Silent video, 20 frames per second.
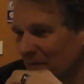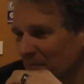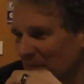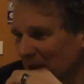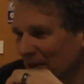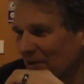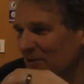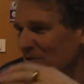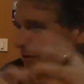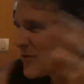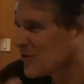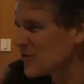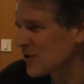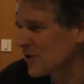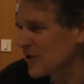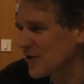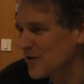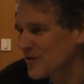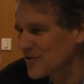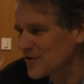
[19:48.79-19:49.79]
Bears and
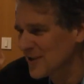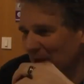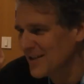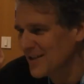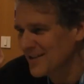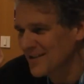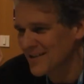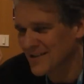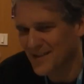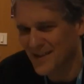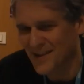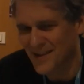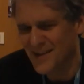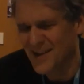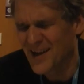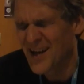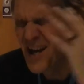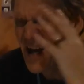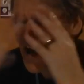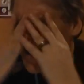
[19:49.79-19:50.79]
Stearns and
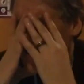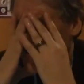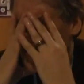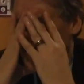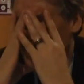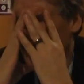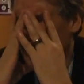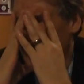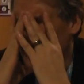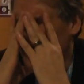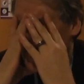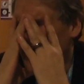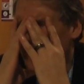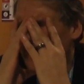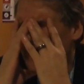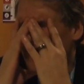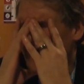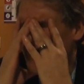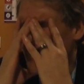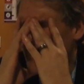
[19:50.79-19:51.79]
who is
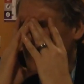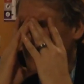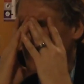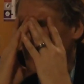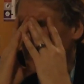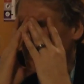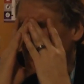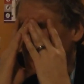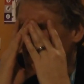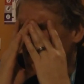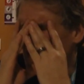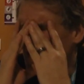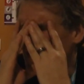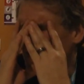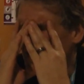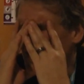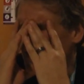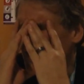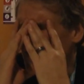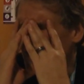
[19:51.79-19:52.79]
that vampire
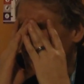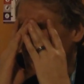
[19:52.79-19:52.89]
squid?